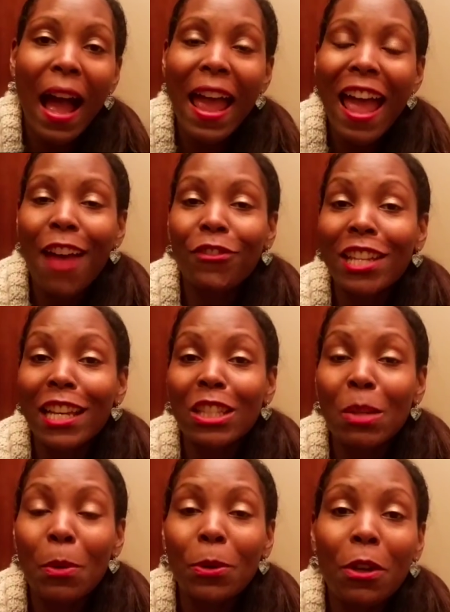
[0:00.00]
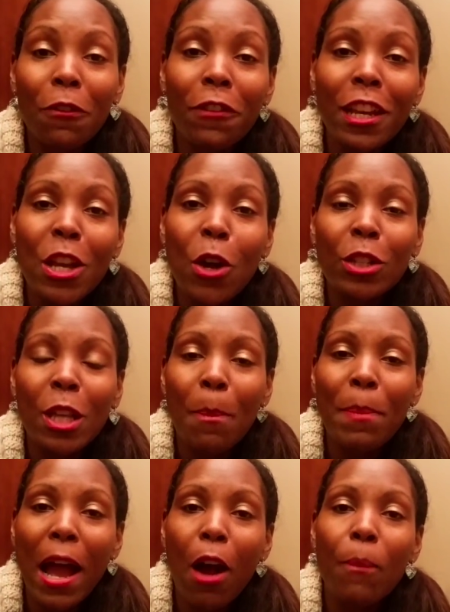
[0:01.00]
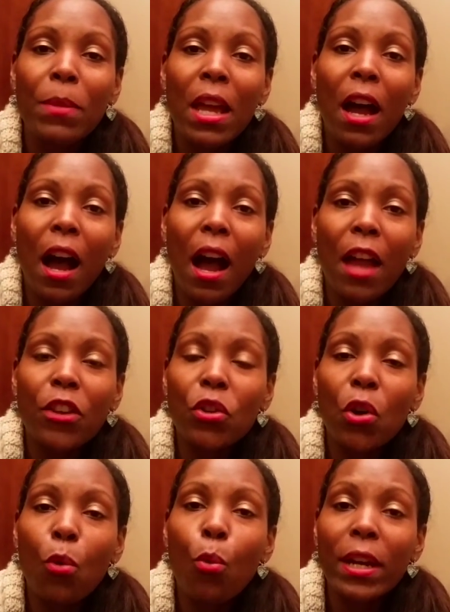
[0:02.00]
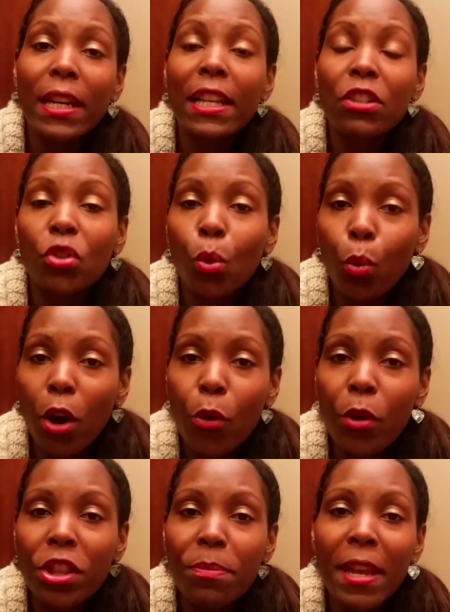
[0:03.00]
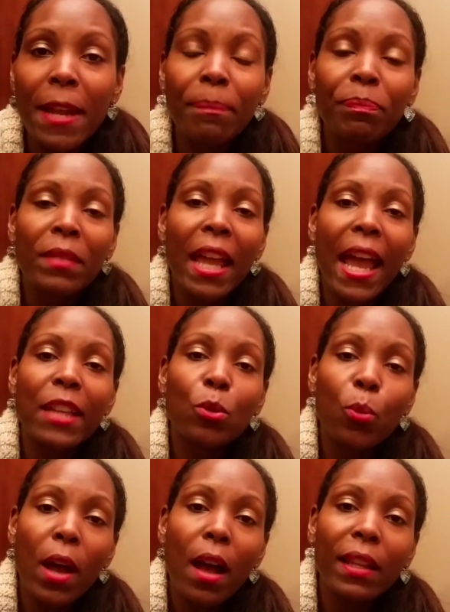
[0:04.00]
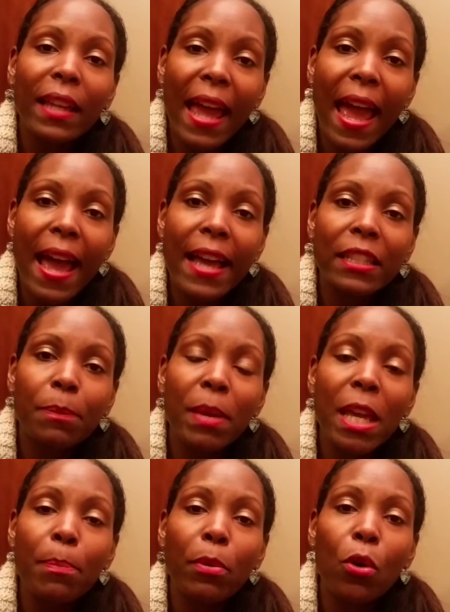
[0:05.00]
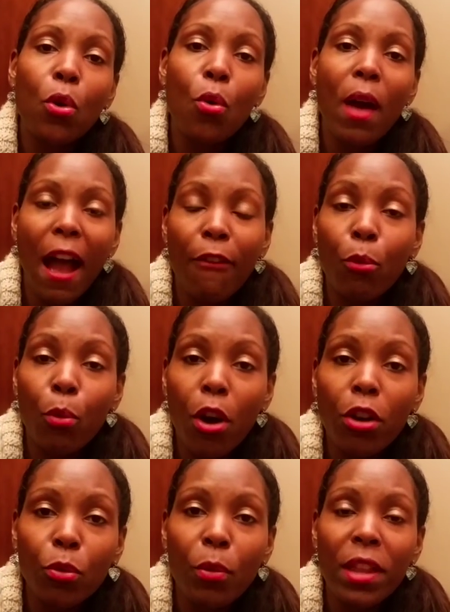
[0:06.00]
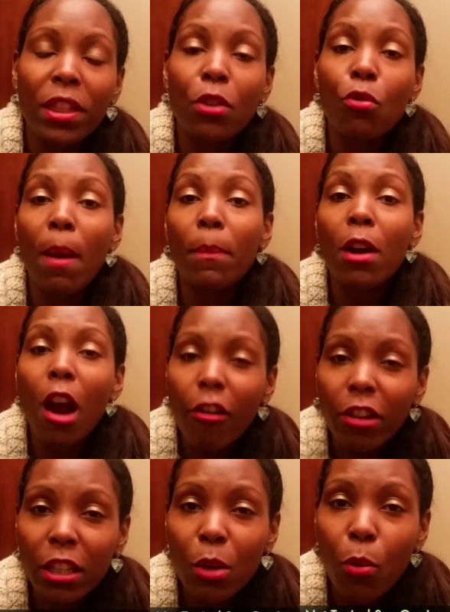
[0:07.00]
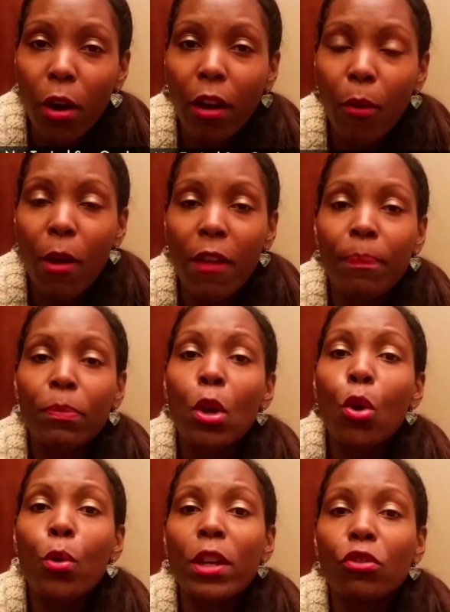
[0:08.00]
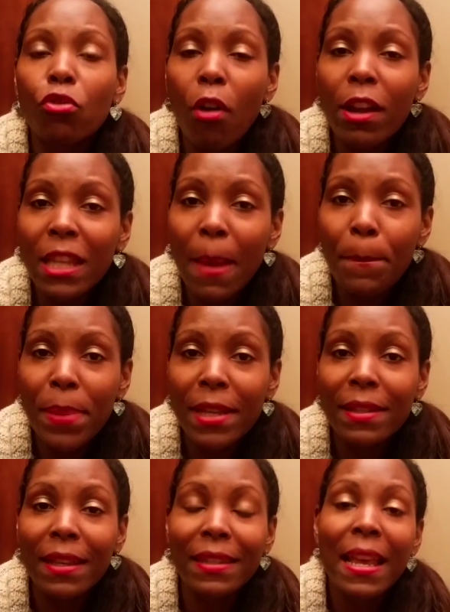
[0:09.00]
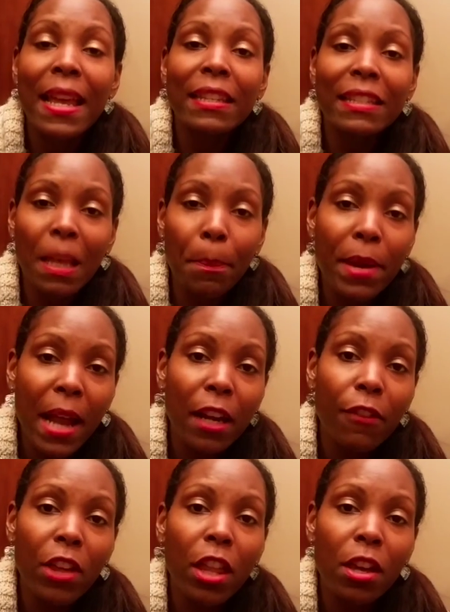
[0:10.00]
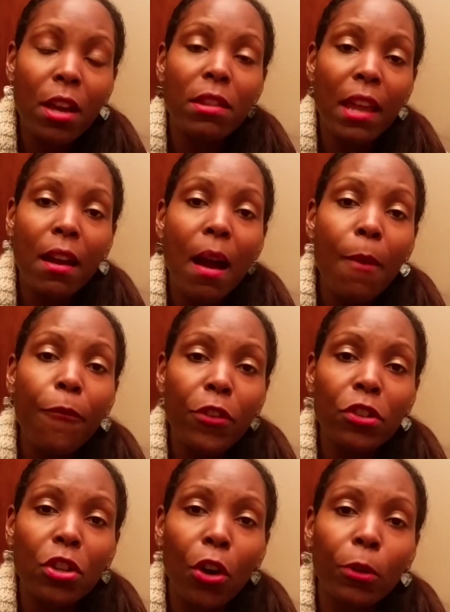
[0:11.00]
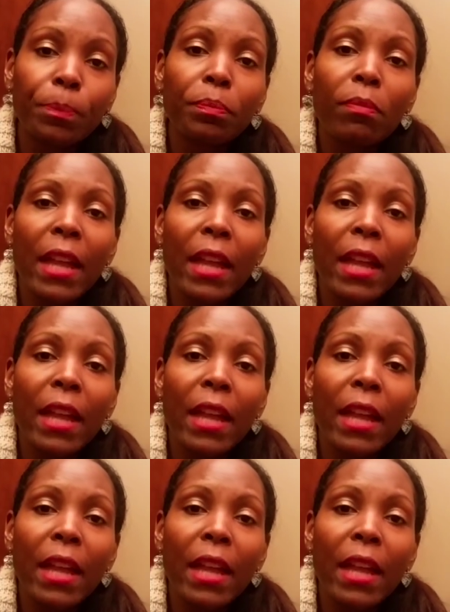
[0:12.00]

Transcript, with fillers: I have testimonial videos about, uh, you know, what it is to work with me, as well as people who I've worked with and who I'm currently working with, who is growing their business, stepping out of their, their comfort zone,